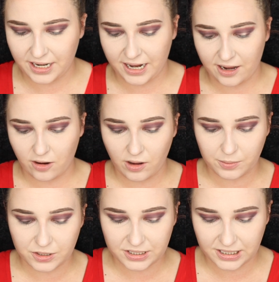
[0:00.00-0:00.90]
now
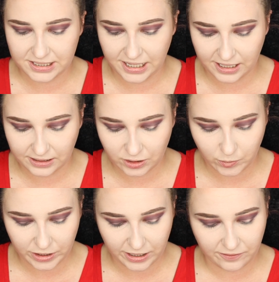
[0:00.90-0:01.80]
I'm just going to take a
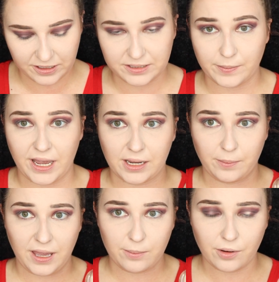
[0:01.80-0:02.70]
little bit of this MAC
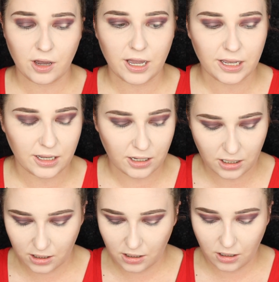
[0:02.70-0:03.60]
paint pot
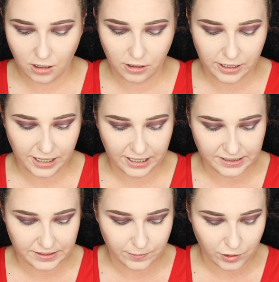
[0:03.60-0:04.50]
on a
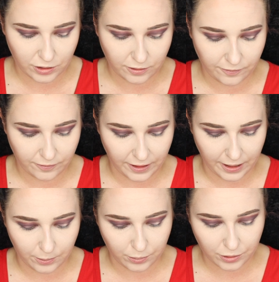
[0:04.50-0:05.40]
small
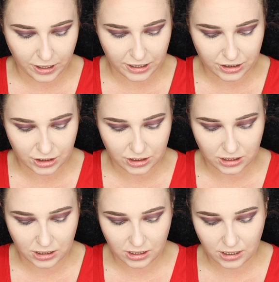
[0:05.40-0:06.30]
flat brush
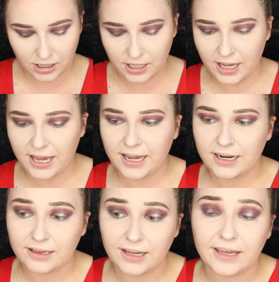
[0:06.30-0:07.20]

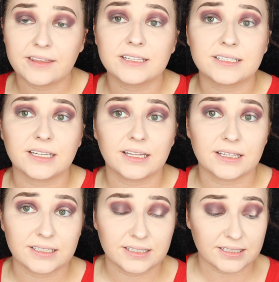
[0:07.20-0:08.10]
and lay this in
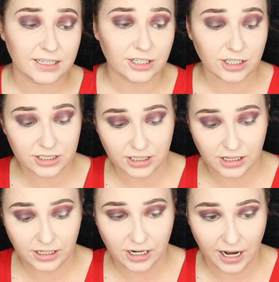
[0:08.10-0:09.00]
the center to
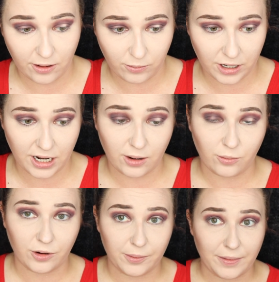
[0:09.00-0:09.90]
clear out where I
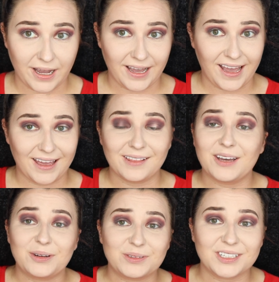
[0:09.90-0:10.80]
want my
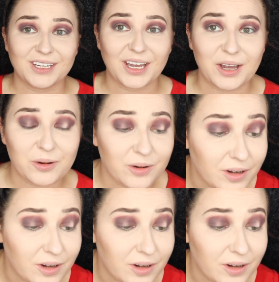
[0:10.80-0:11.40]
halo to go.